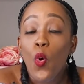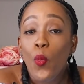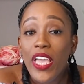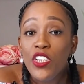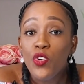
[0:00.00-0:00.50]

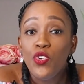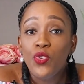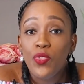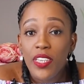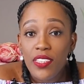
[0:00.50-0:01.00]
When you
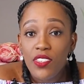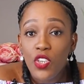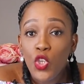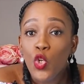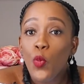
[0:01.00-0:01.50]
do
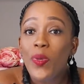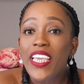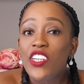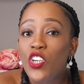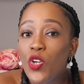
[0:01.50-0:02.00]
this, you'll
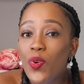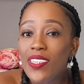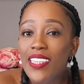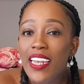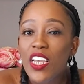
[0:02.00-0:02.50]
begin to
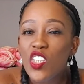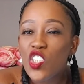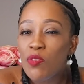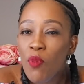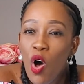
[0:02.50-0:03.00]
notice that
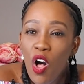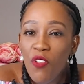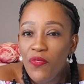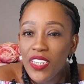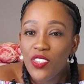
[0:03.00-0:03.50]

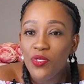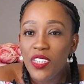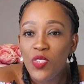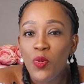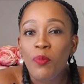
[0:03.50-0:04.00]
small
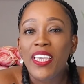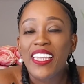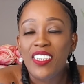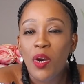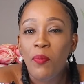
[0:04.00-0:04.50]
victories will
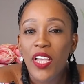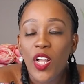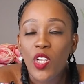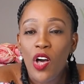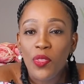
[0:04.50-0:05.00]
begin to appear
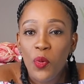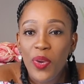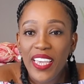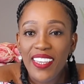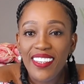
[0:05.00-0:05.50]
along the
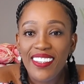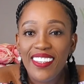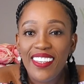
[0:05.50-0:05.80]
way.